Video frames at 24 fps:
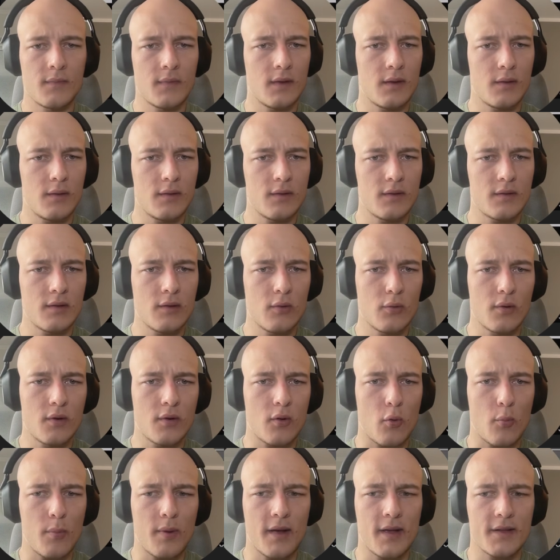Now let's lower the
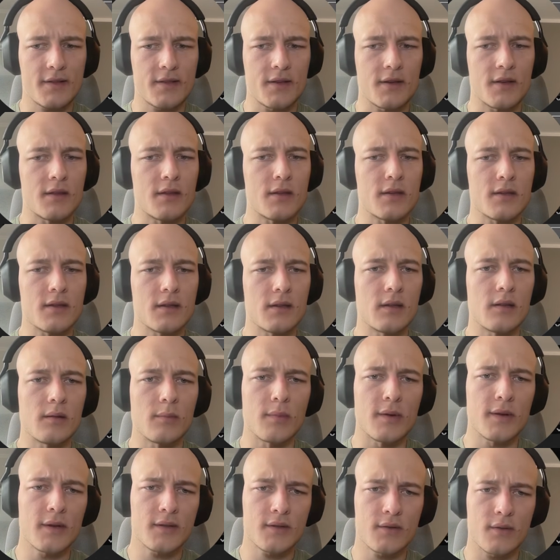opacity of this a little
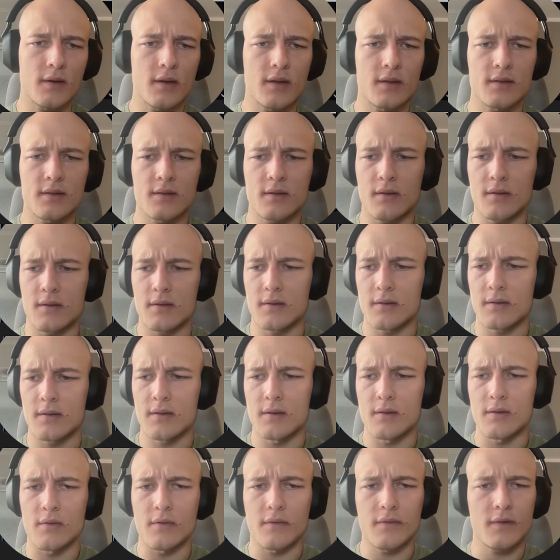bit so that it's not
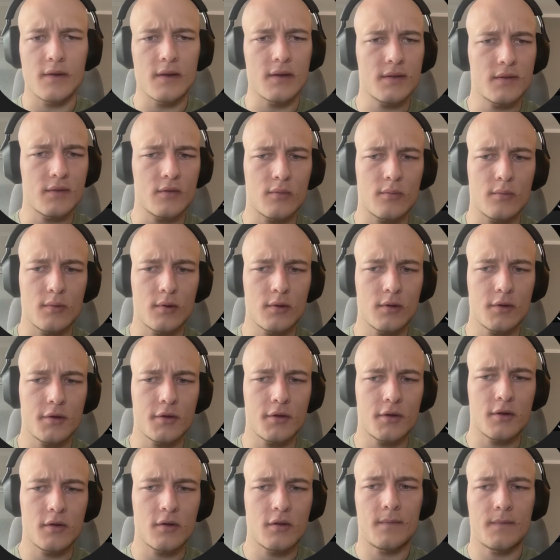in your face so much.
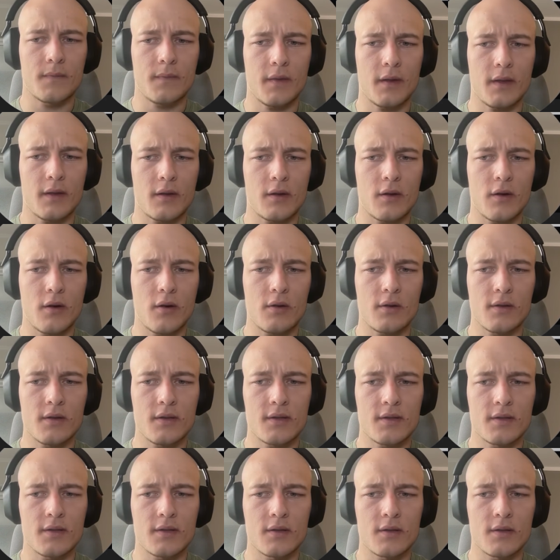And call
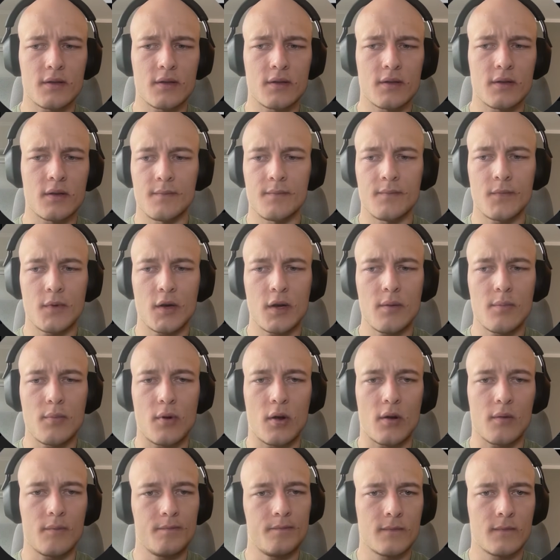this the
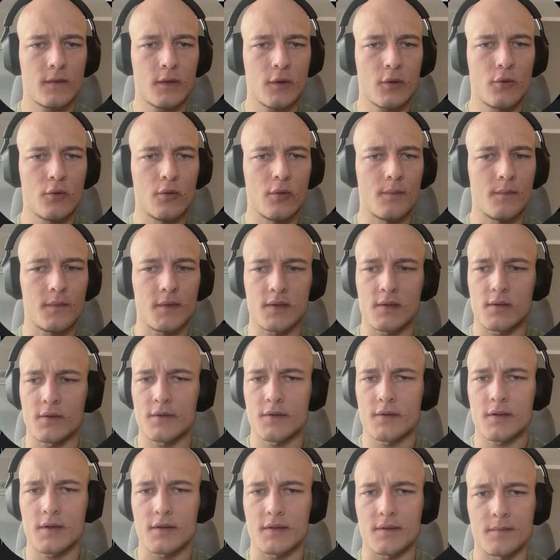eyeball. Cool, this looks
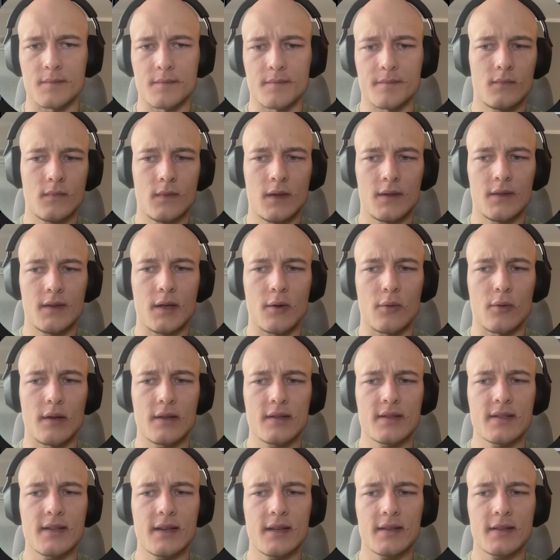nice. Now
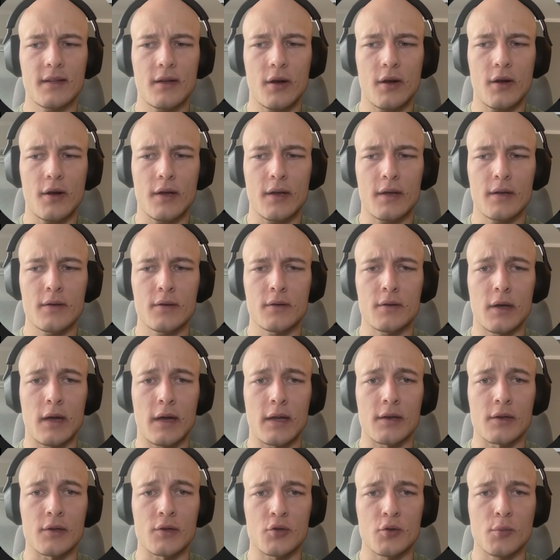let's select the eye
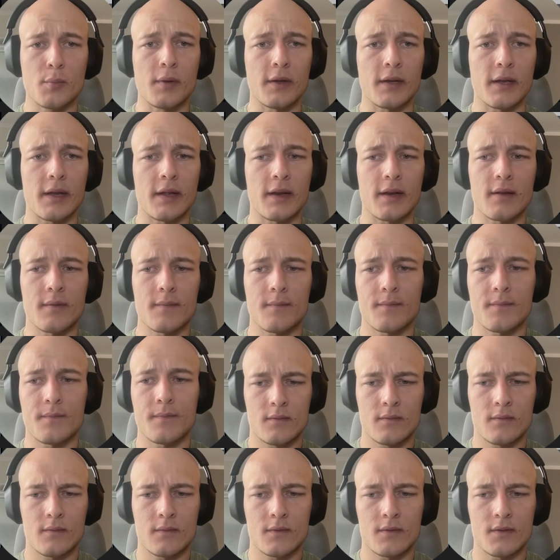and duplicate it,
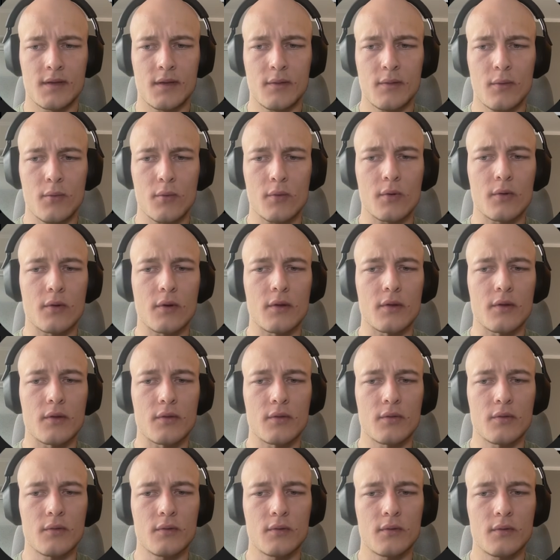because now what we're going to do